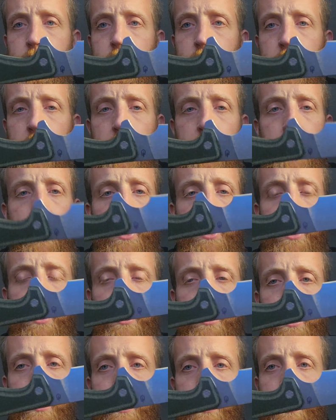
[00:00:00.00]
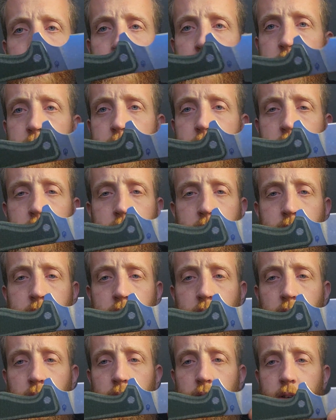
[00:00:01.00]
I like it. Again, this is
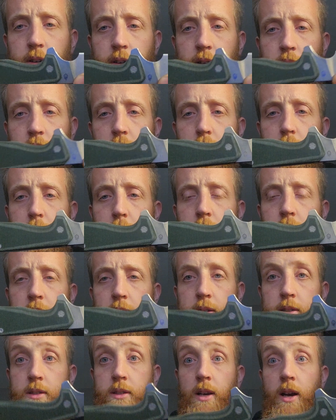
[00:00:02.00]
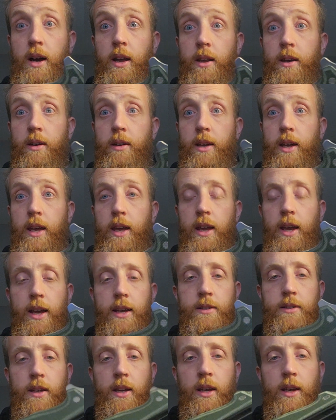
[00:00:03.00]
called the Gerber Asada,
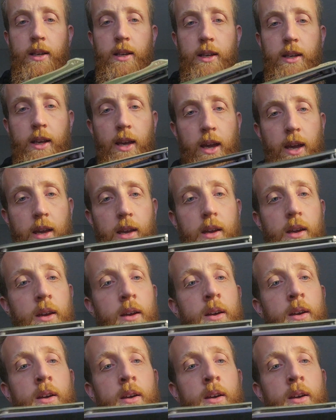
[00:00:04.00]
A-S-A-D-A.